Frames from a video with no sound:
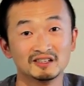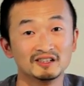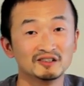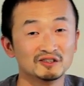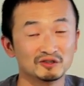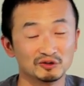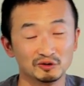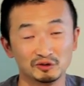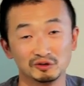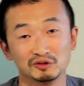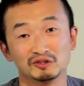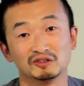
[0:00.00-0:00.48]

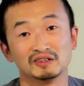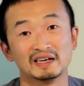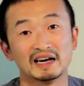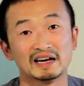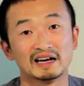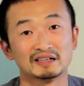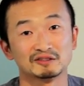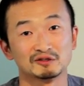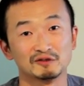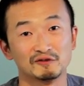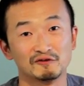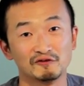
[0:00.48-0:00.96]
So you're not
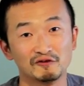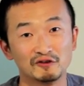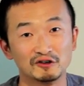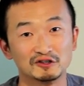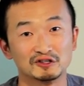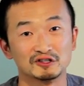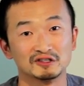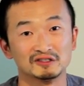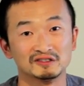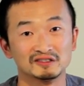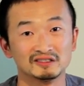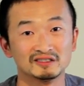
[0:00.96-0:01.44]
actually
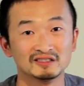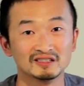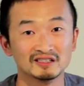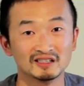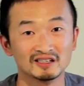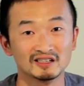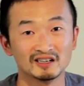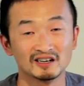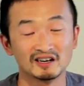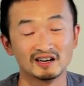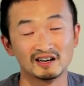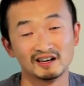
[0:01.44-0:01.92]
fishing
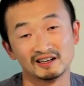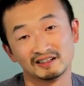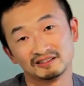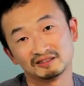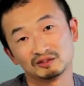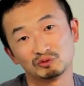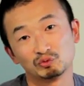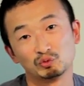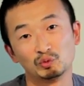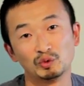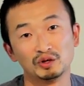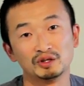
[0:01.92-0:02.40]
uh,
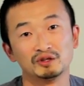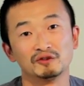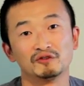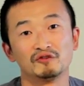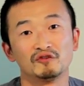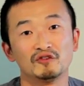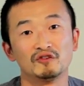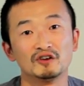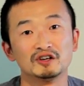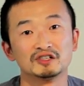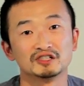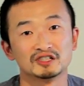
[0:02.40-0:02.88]
where the
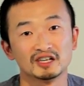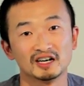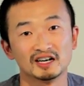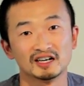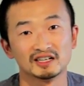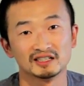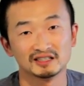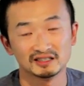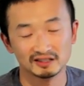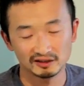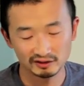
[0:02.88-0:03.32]
fish are.